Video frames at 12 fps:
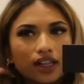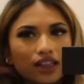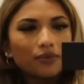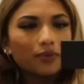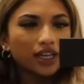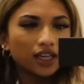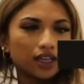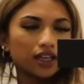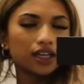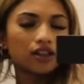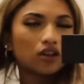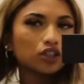like the main,
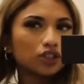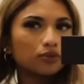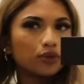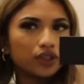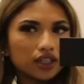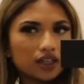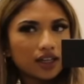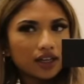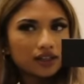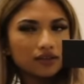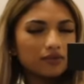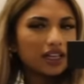it's called Shibuya,
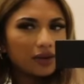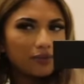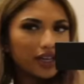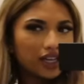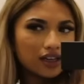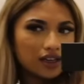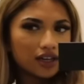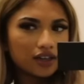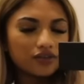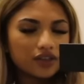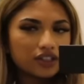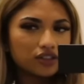that like main kind
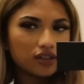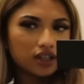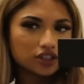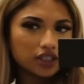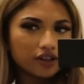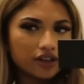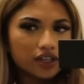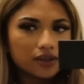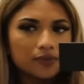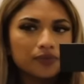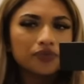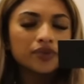of intersection area,
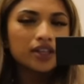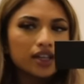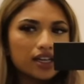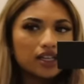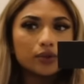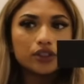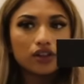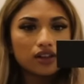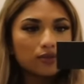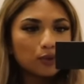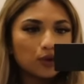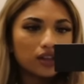and then we just
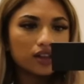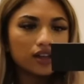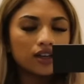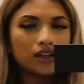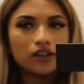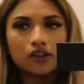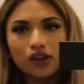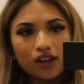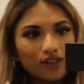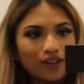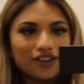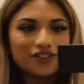explored there, and you
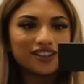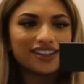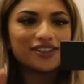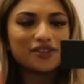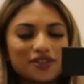guys saw everything. It